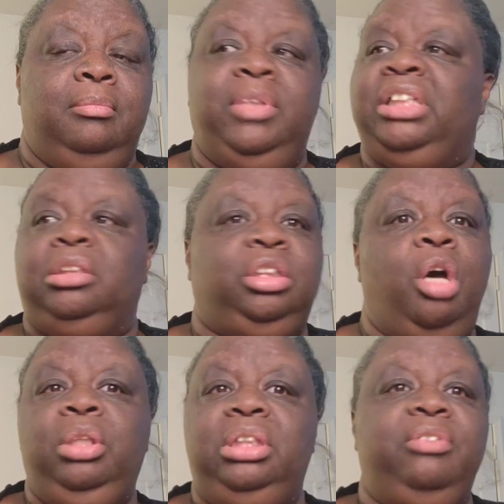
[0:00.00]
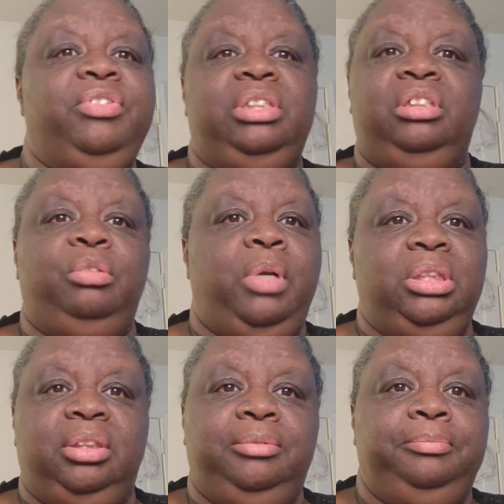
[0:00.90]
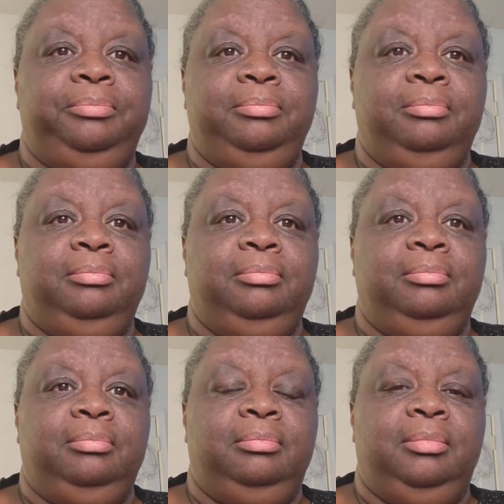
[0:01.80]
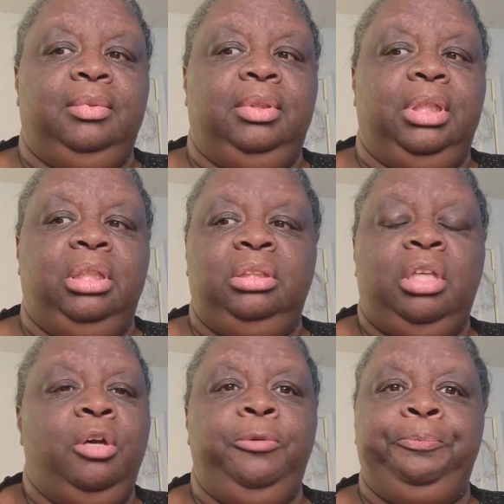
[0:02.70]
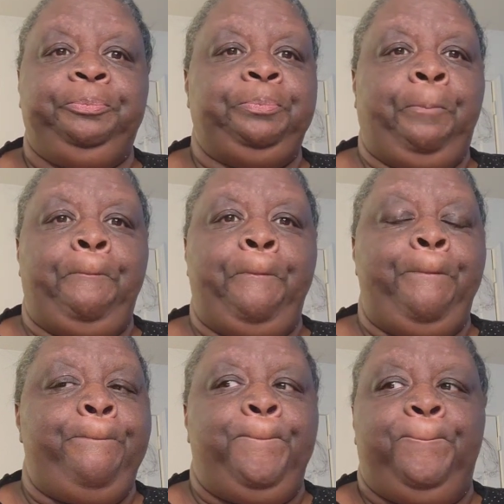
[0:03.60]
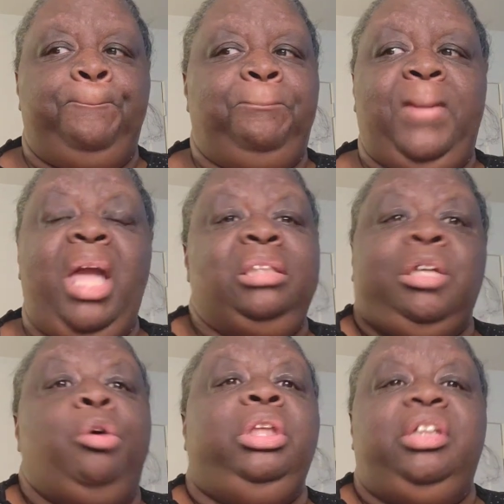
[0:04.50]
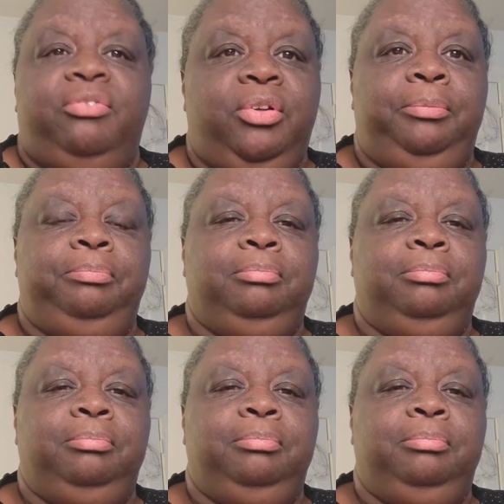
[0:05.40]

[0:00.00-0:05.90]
That's a totally different situation. So, totally different.